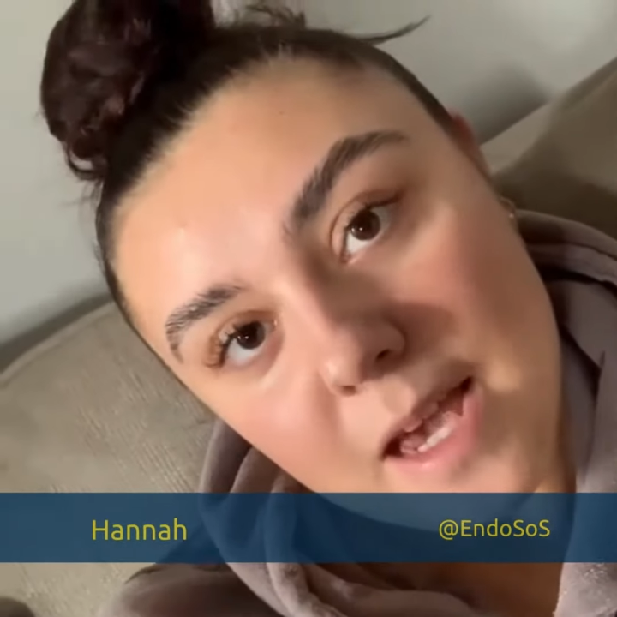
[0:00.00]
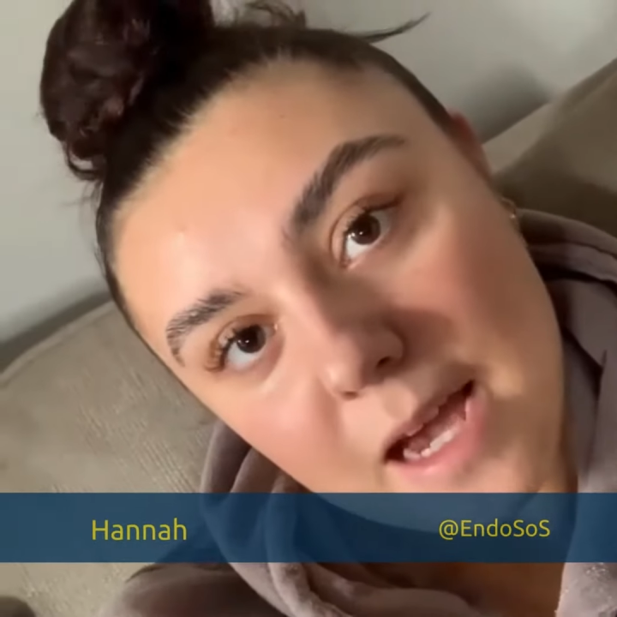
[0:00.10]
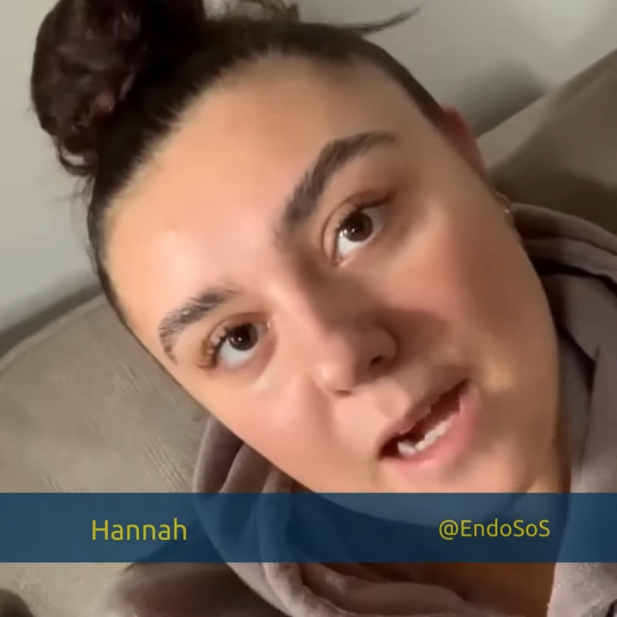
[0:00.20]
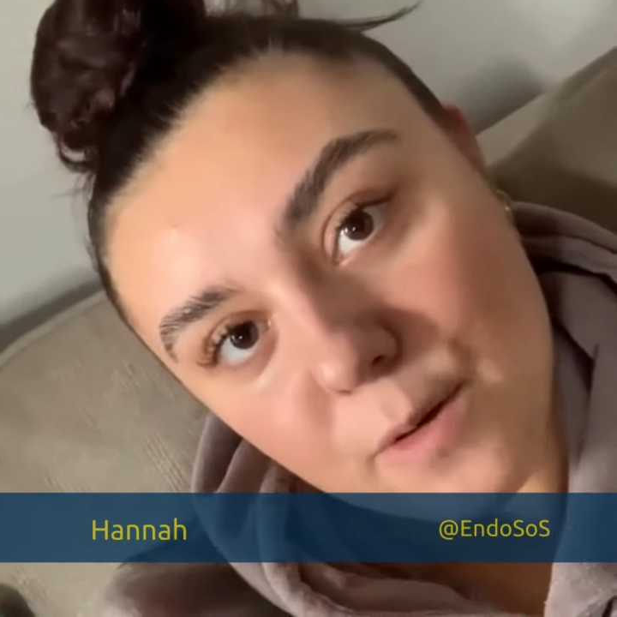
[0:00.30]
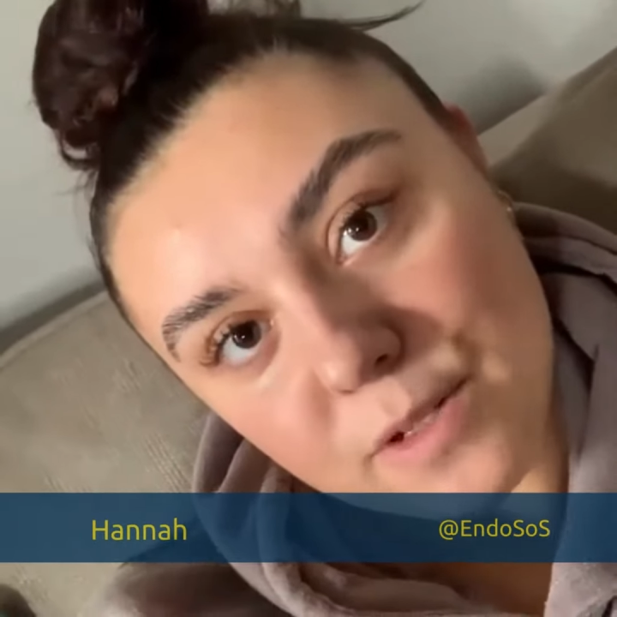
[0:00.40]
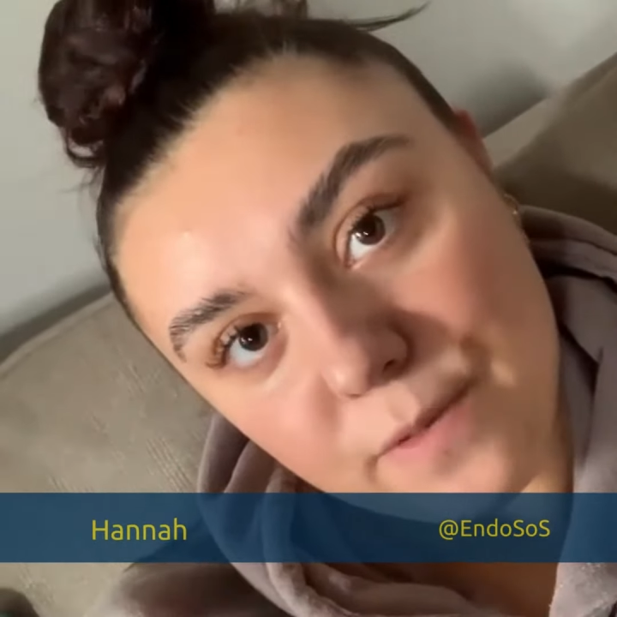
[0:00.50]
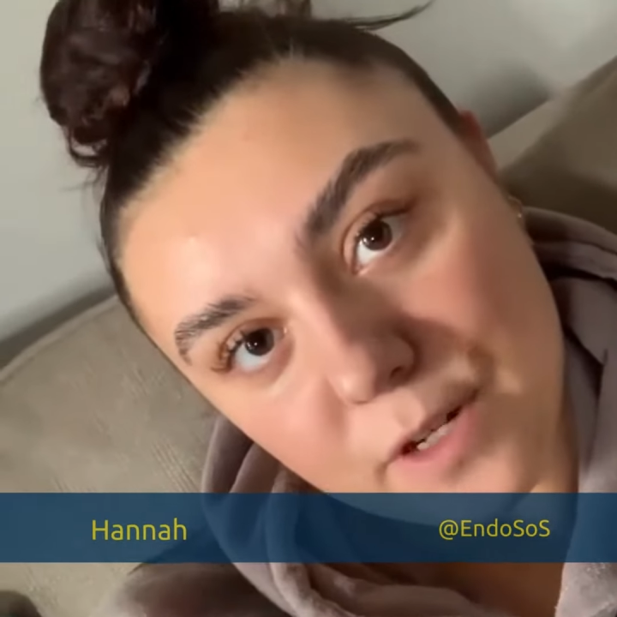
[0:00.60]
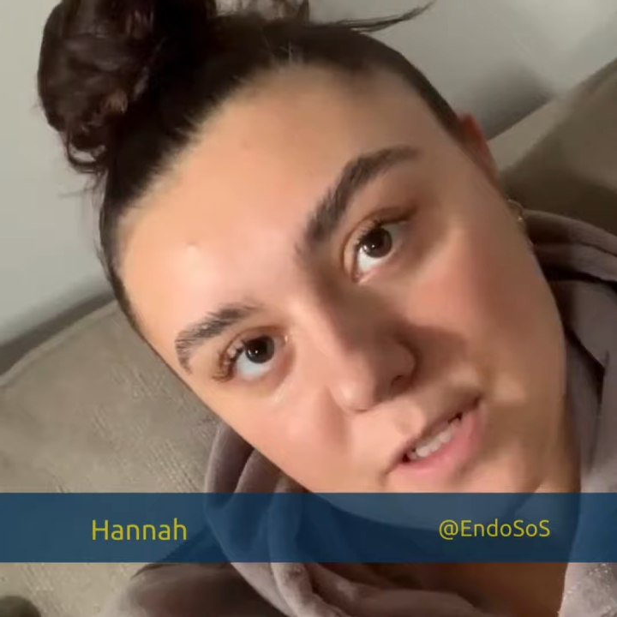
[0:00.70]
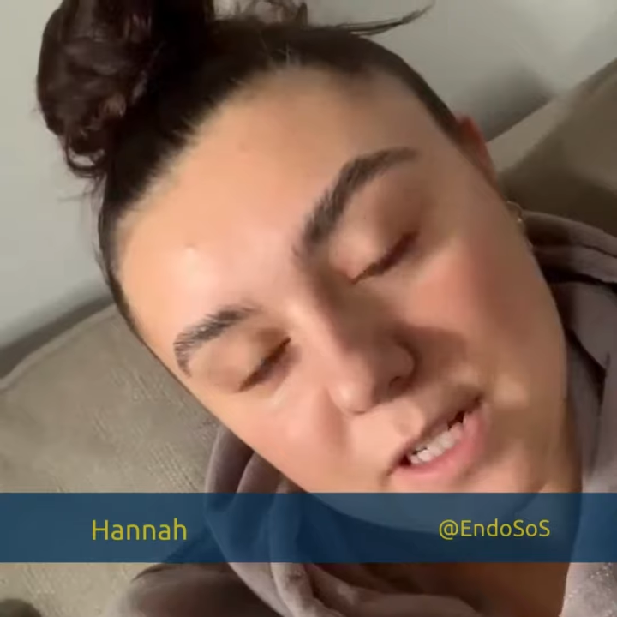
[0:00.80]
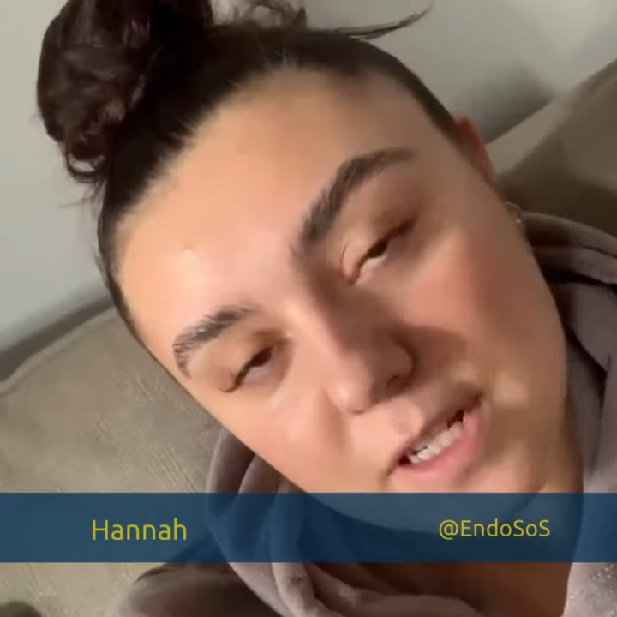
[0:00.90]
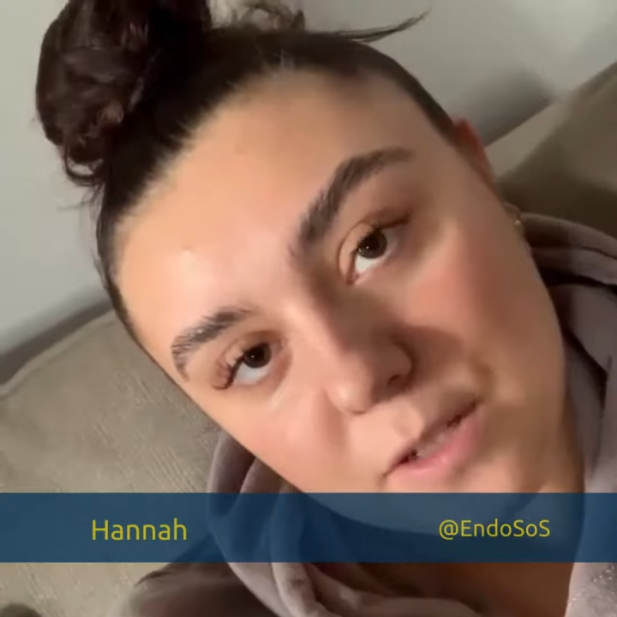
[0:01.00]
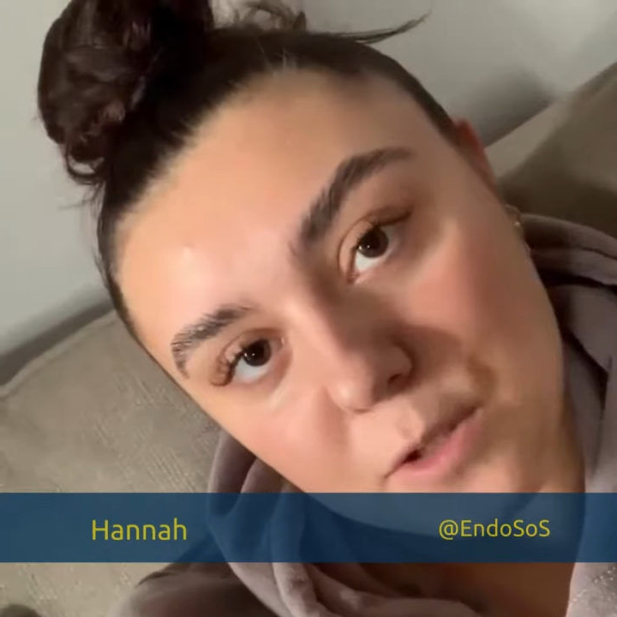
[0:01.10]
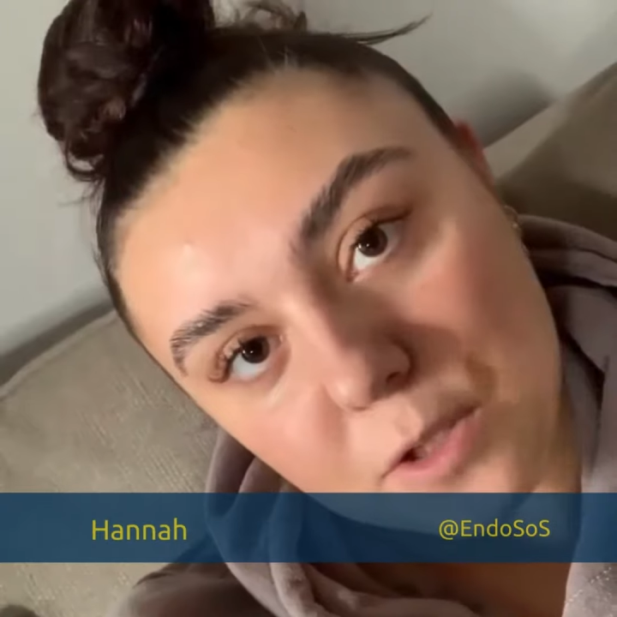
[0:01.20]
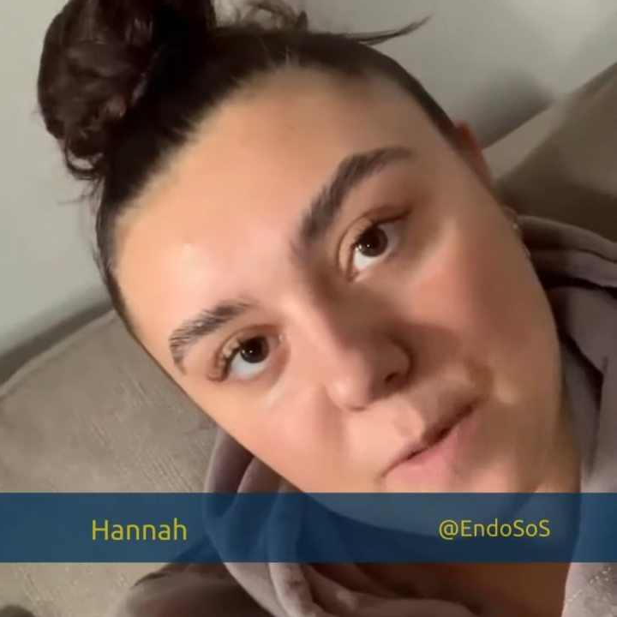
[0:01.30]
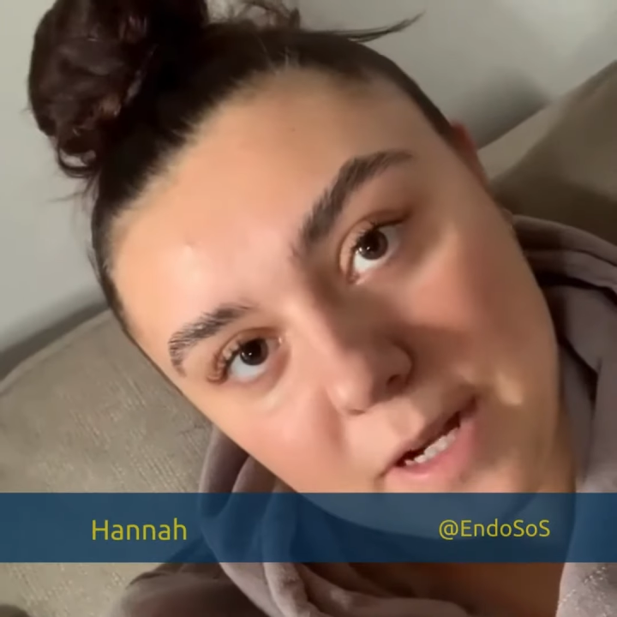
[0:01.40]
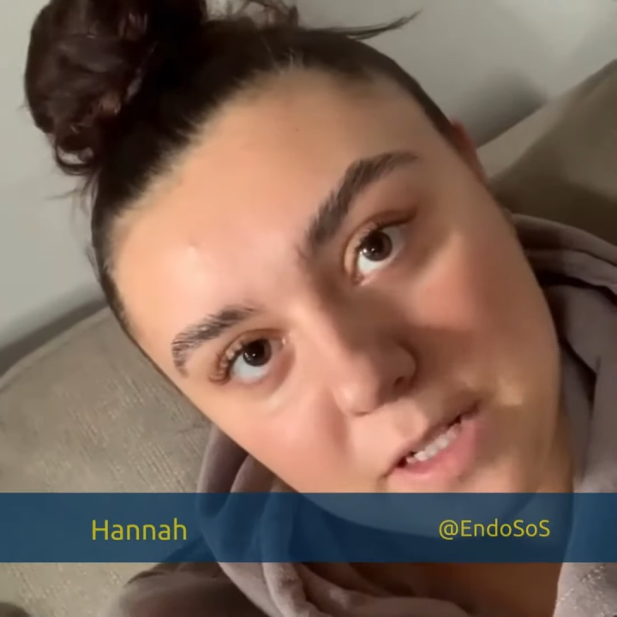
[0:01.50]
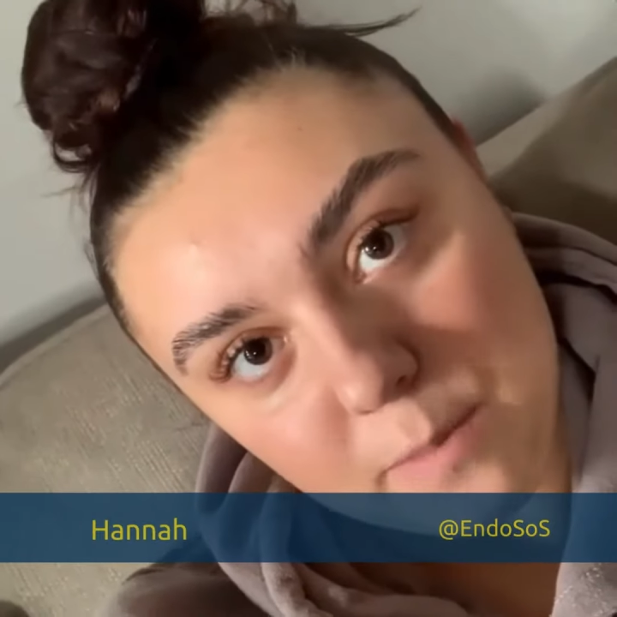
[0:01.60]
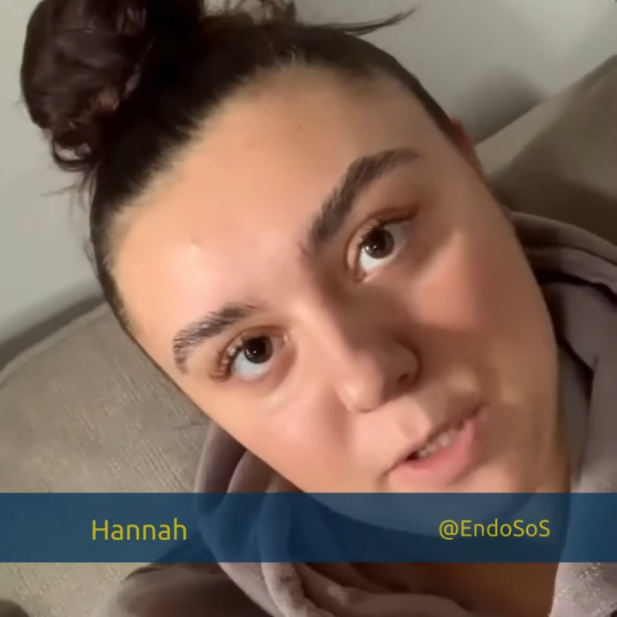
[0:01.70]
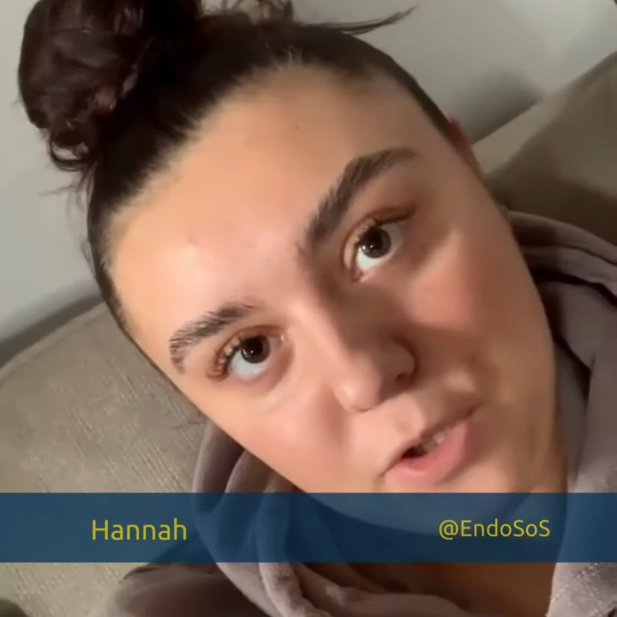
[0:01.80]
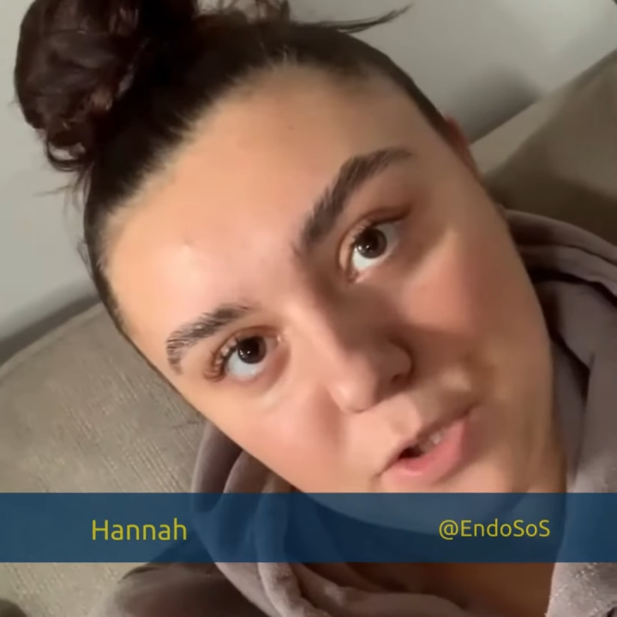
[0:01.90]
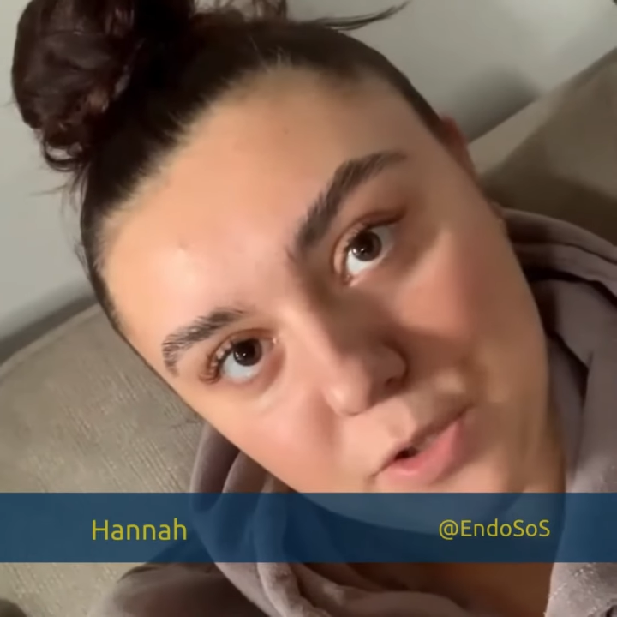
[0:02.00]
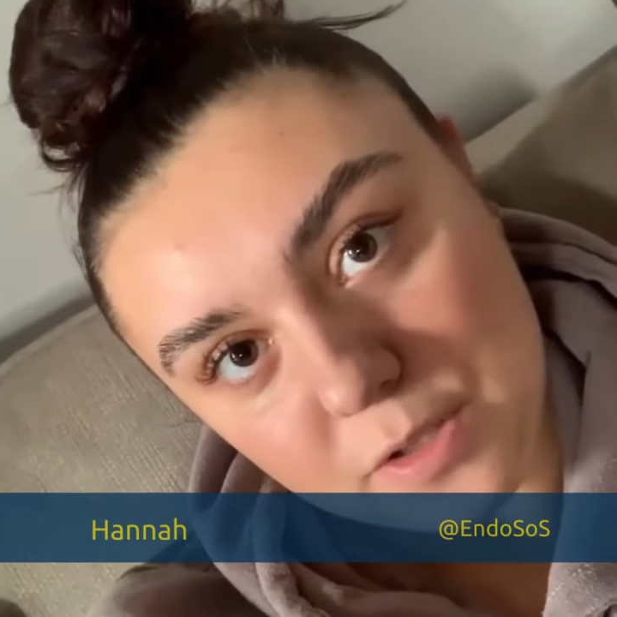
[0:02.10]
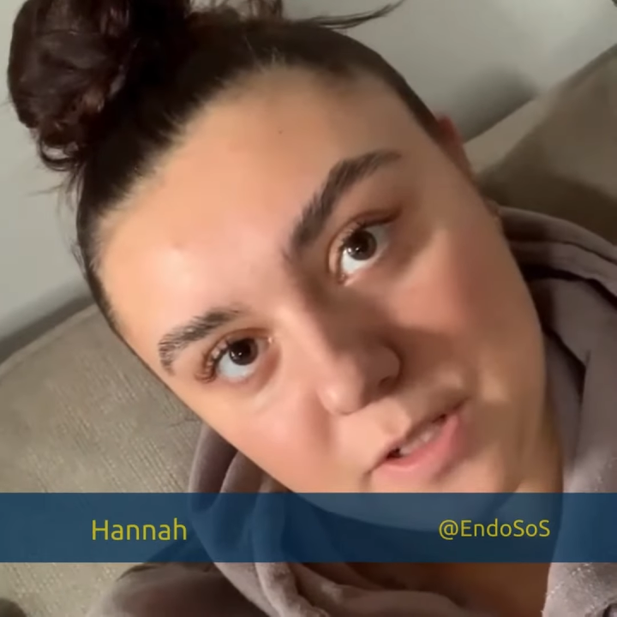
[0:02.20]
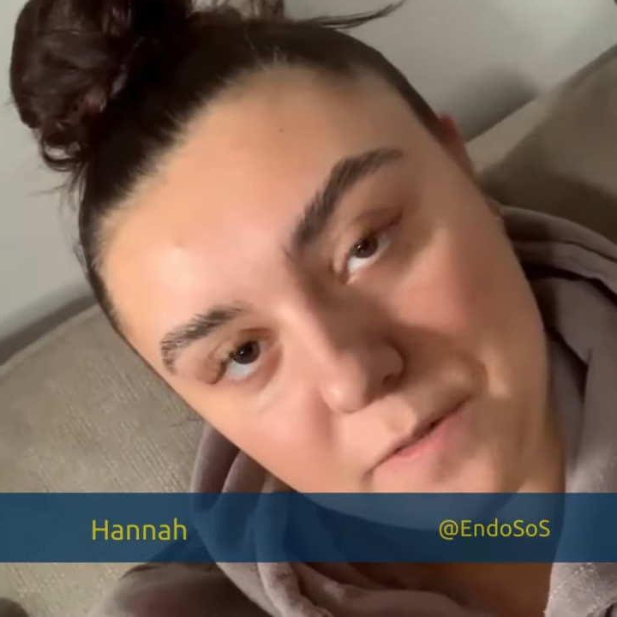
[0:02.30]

I was first diagnosed with endometriosis